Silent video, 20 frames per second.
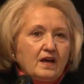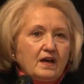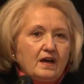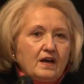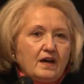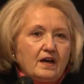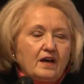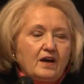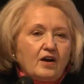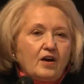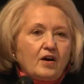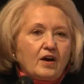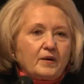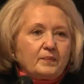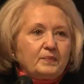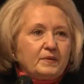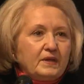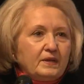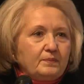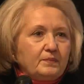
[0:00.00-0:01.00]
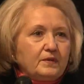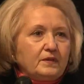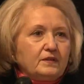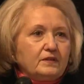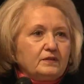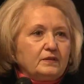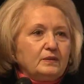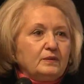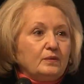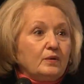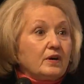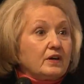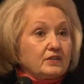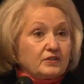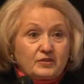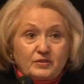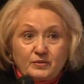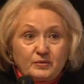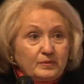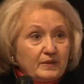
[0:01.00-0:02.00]
are people who are
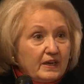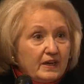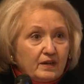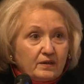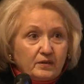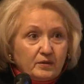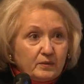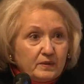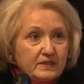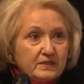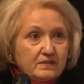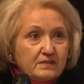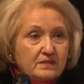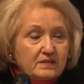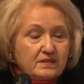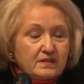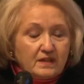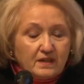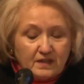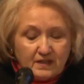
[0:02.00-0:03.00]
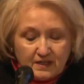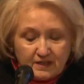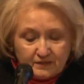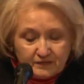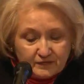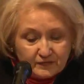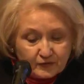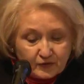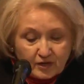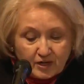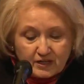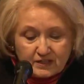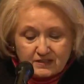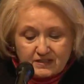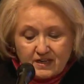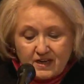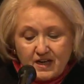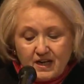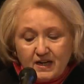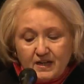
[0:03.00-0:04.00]
true heroines for our
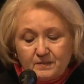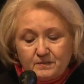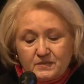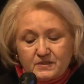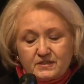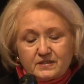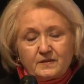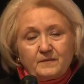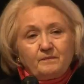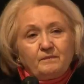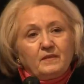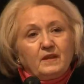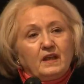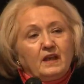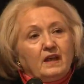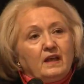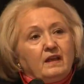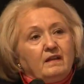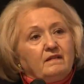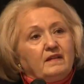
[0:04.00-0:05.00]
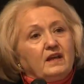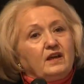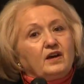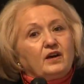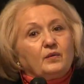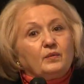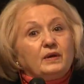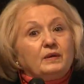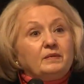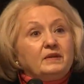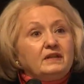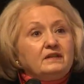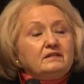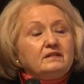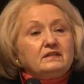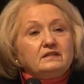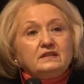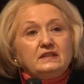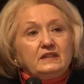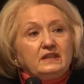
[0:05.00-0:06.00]
times. They are
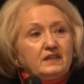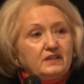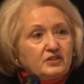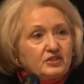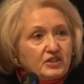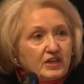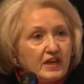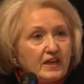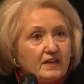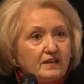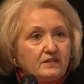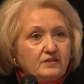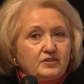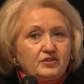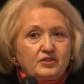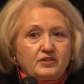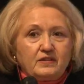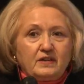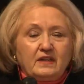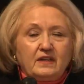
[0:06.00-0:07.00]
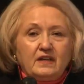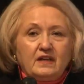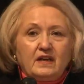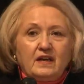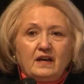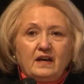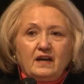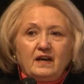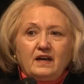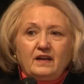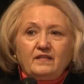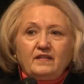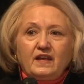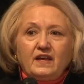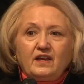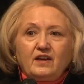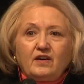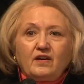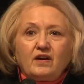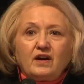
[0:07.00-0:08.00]
women leading change.
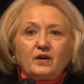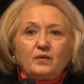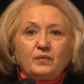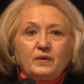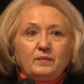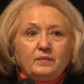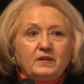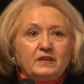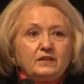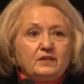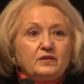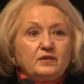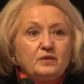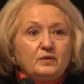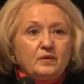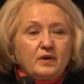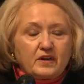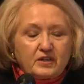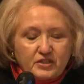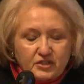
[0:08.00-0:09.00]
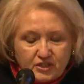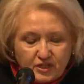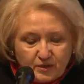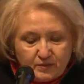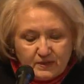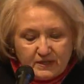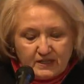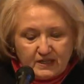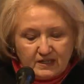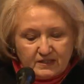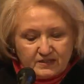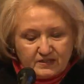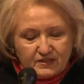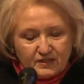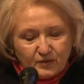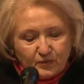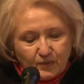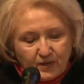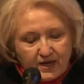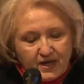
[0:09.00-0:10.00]
They are women who are showing us
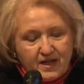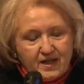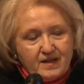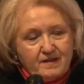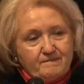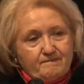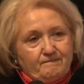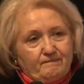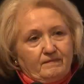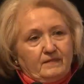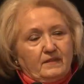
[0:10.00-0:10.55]
the way.